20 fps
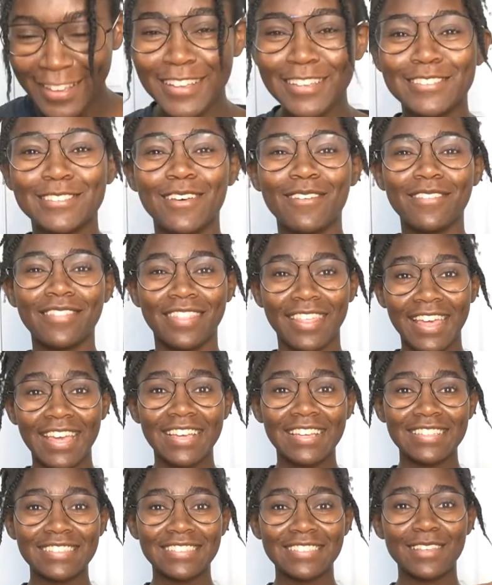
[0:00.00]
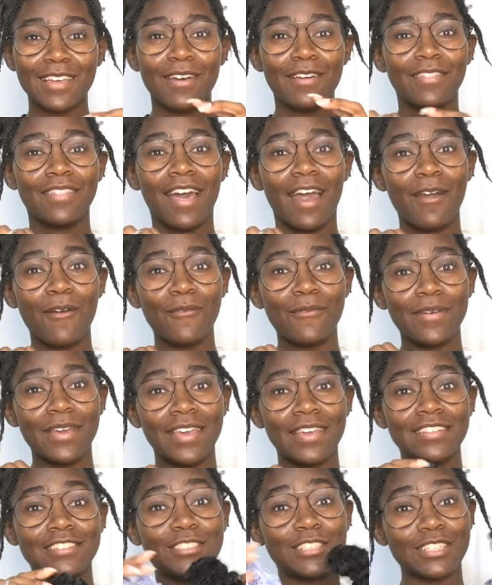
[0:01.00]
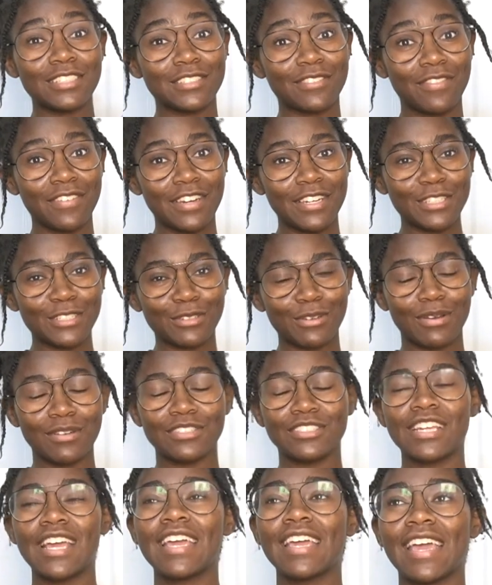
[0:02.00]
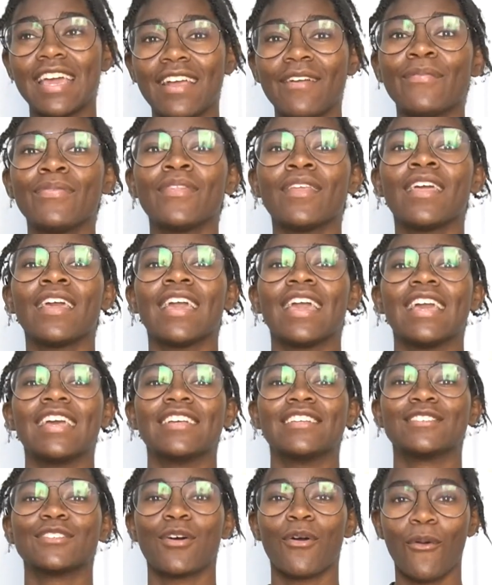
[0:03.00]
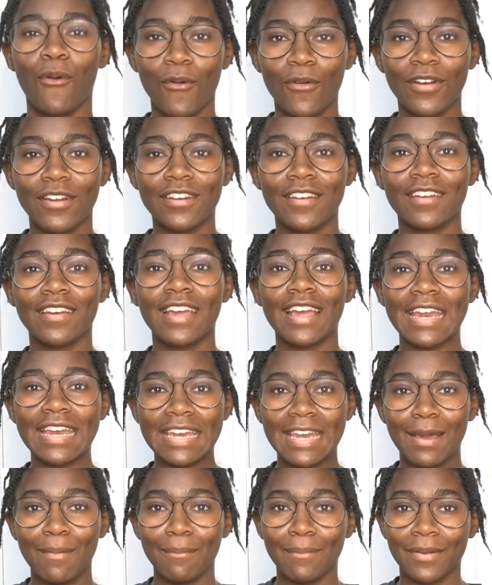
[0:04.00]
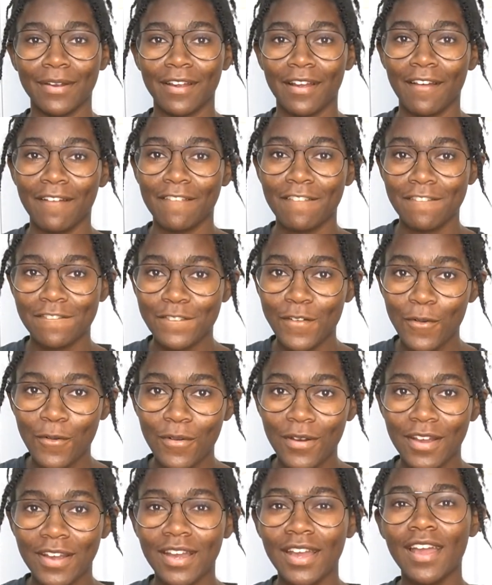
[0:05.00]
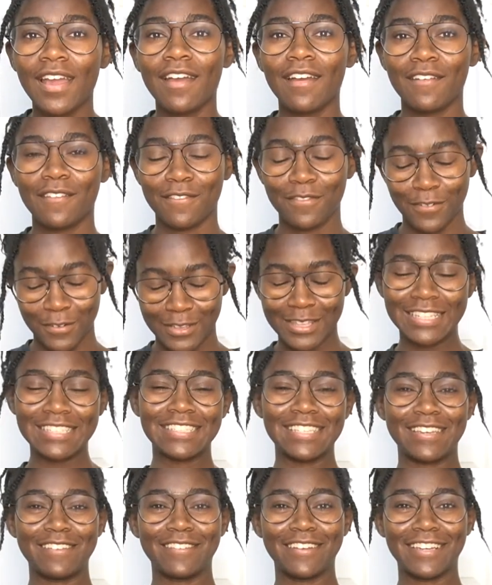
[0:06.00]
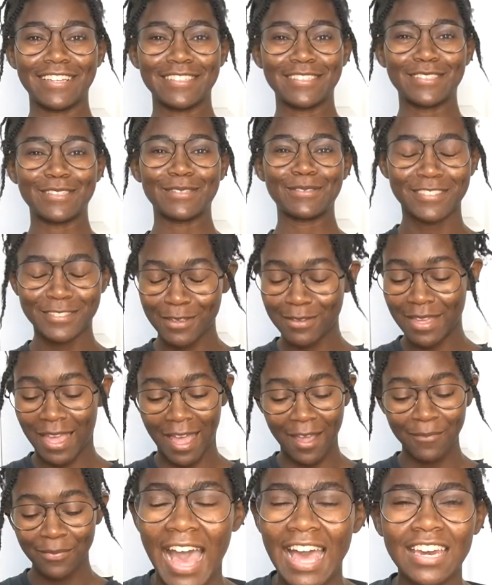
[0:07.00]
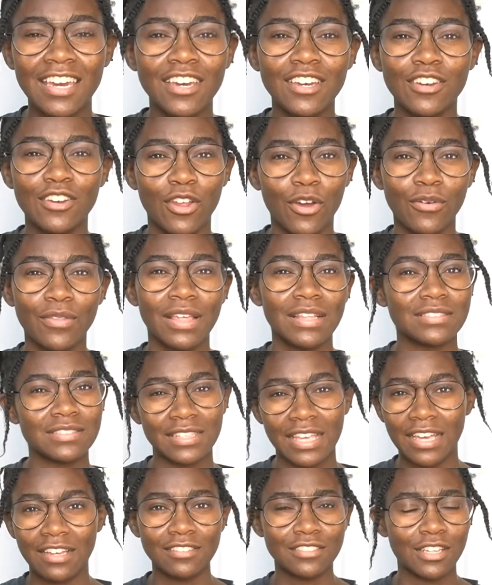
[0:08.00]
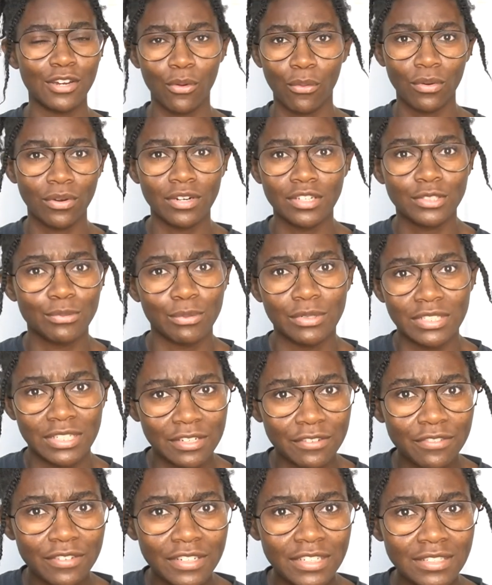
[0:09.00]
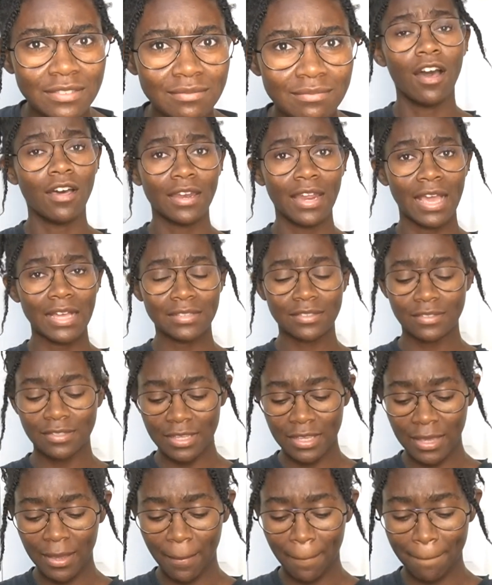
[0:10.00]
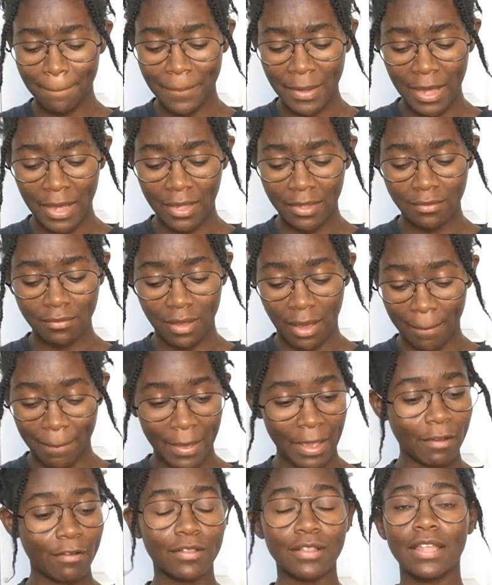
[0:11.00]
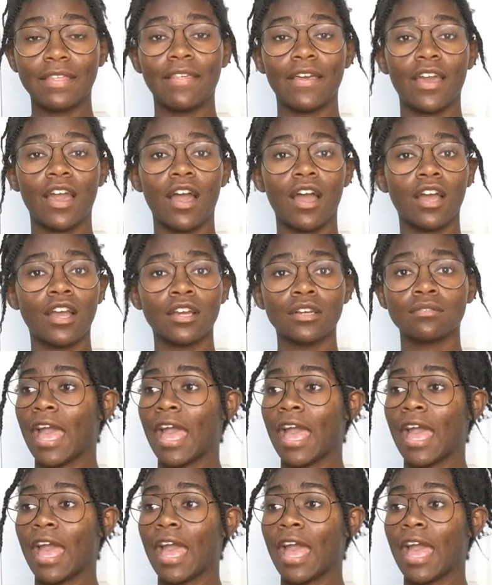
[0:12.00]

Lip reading: So this that we just finished crocheting is order number 4 for the series. So yeah, I didn't know that sales and orders were different on Etsy, but apparently they are.